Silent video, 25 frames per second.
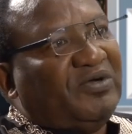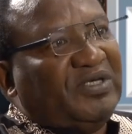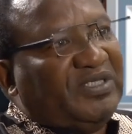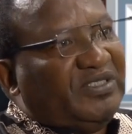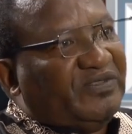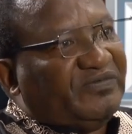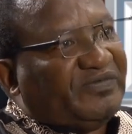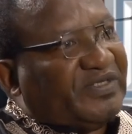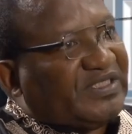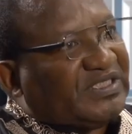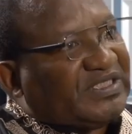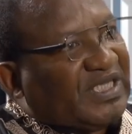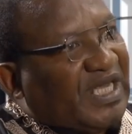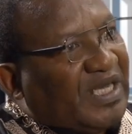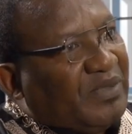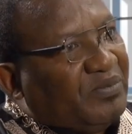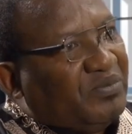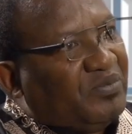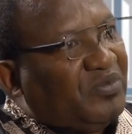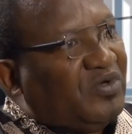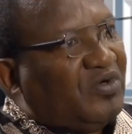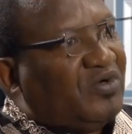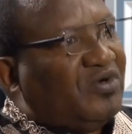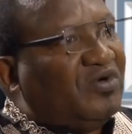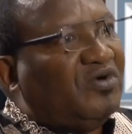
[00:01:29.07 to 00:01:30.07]
Oliver
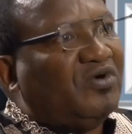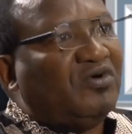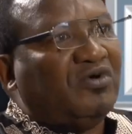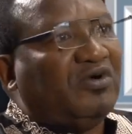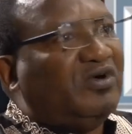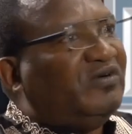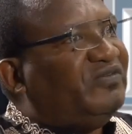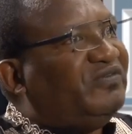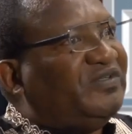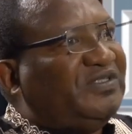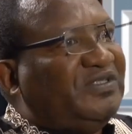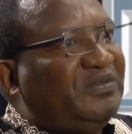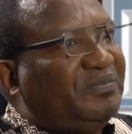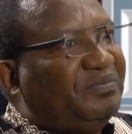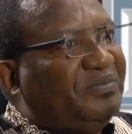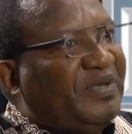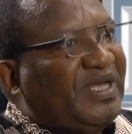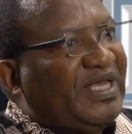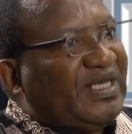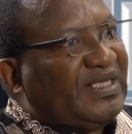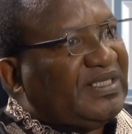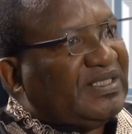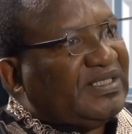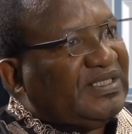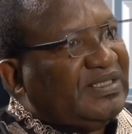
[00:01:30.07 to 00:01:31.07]
Tambo, Thabo
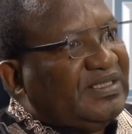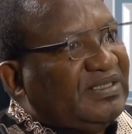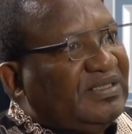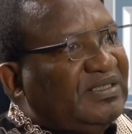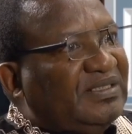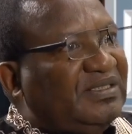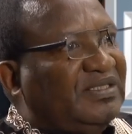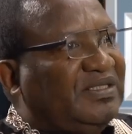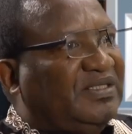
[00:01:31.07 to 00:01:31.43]
Mbeki.